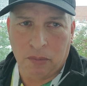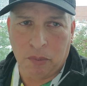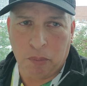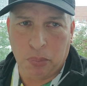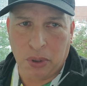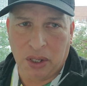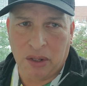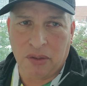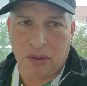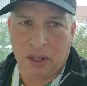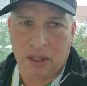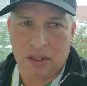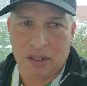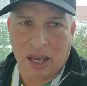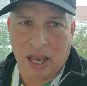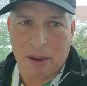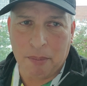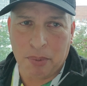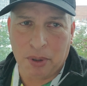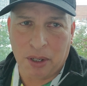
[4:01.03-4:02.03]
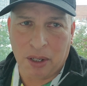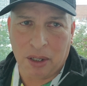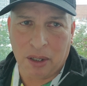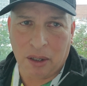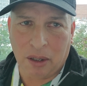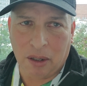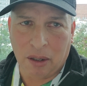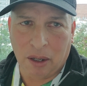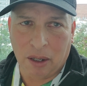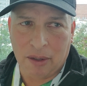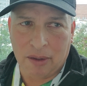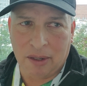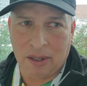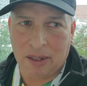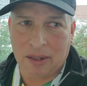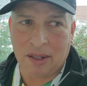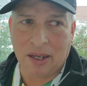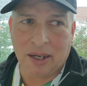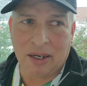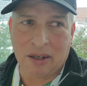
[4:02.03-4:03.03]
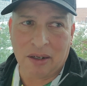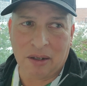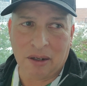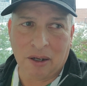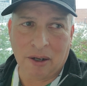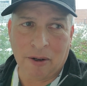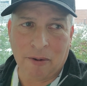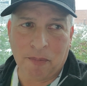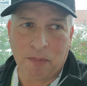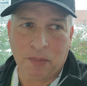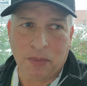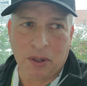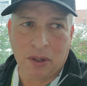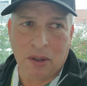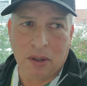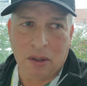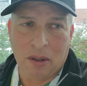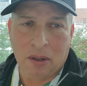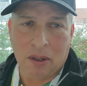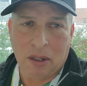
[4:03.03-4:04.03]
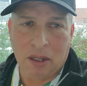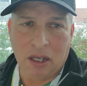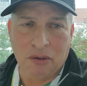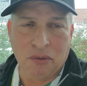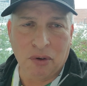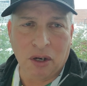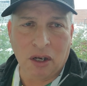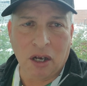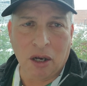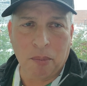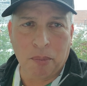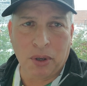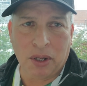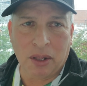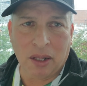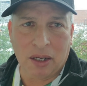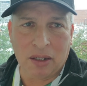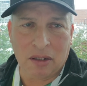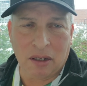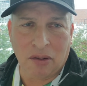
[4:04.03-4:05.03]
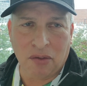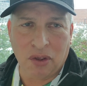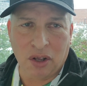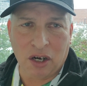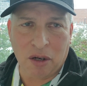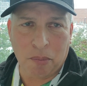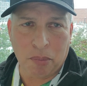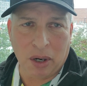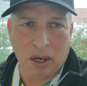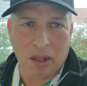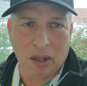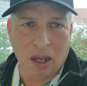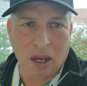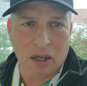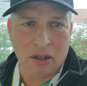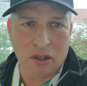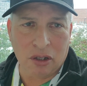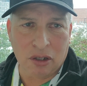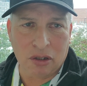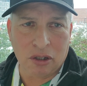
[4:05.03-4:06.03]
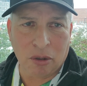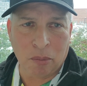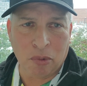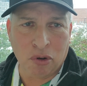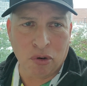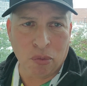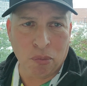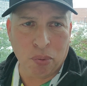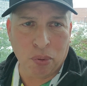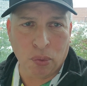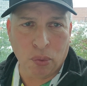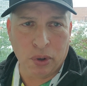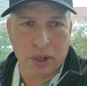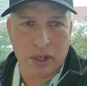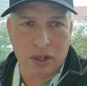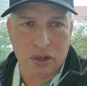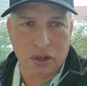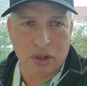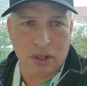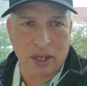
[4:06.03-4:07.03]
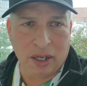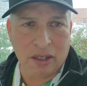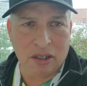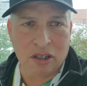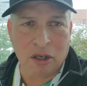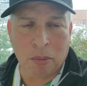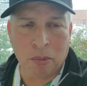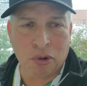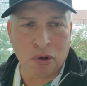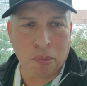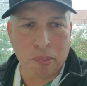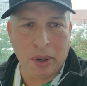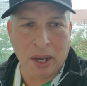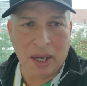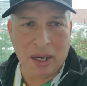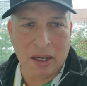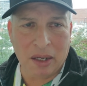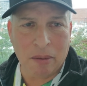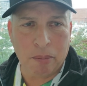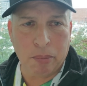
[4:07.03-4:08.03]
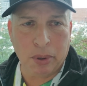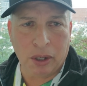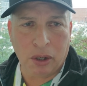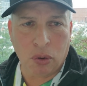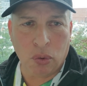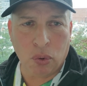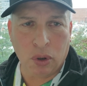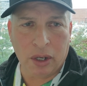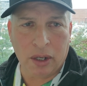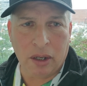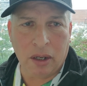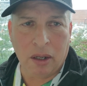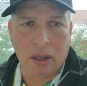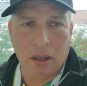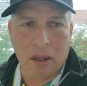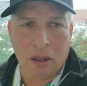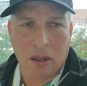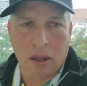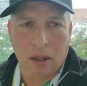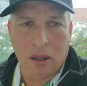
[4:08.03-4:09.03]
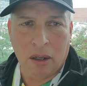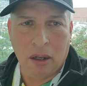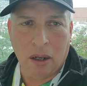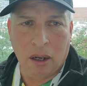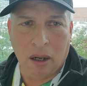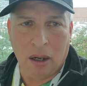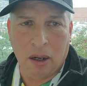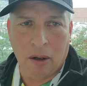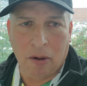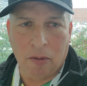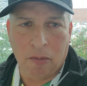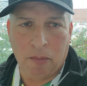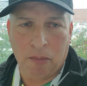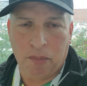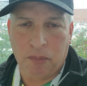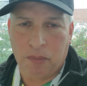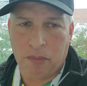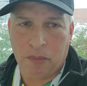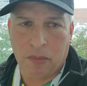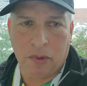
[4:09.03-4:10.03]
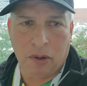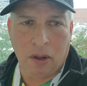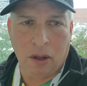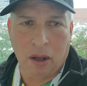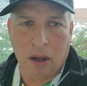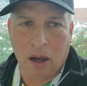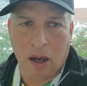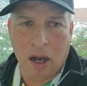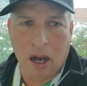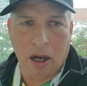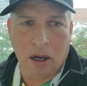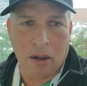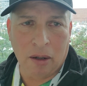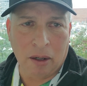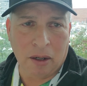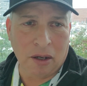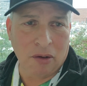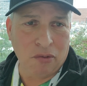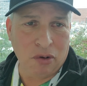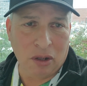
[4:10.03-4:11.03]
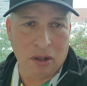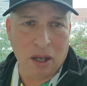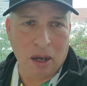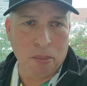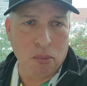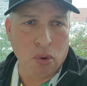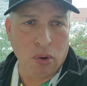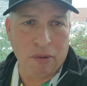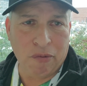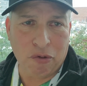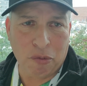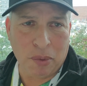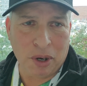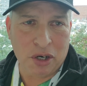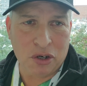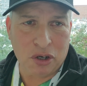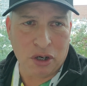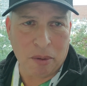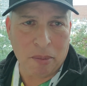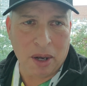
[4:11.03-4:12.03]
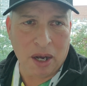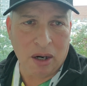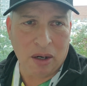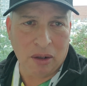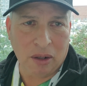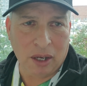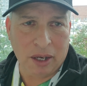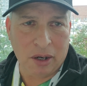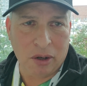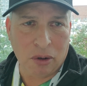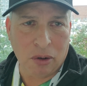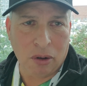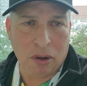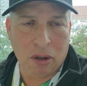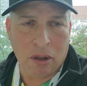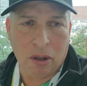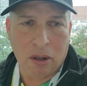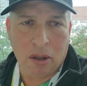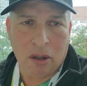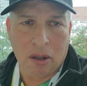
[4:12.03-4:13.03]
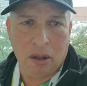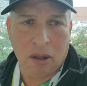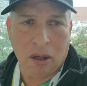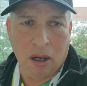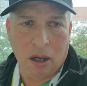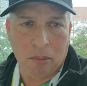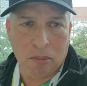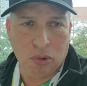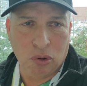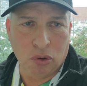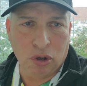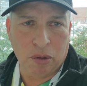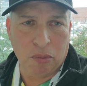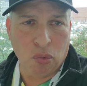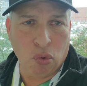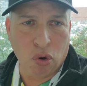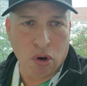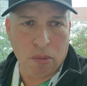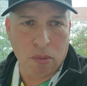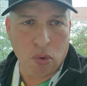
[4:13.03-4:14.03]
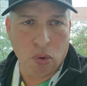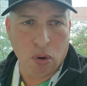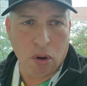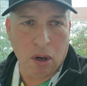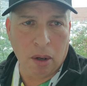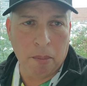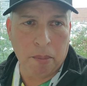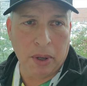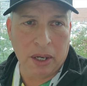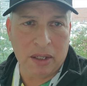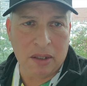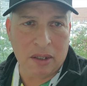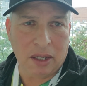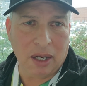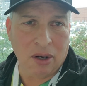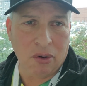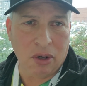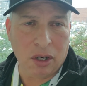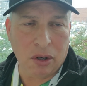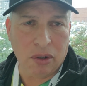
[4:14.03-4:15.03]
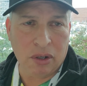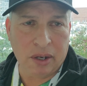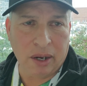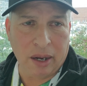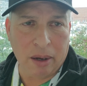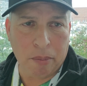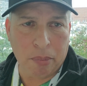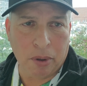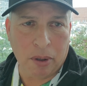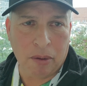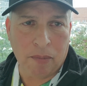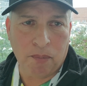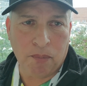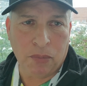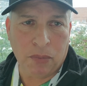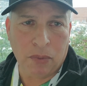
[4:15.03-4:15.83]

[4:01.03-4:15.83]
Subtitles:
Big things happening. I think that even a company like Synthetic Biologics, some of their employees should take some of their pay in Bitcoin. I'm going to give you a lot more information about it later. I'm learning more and more. I'm based down here in Tampa,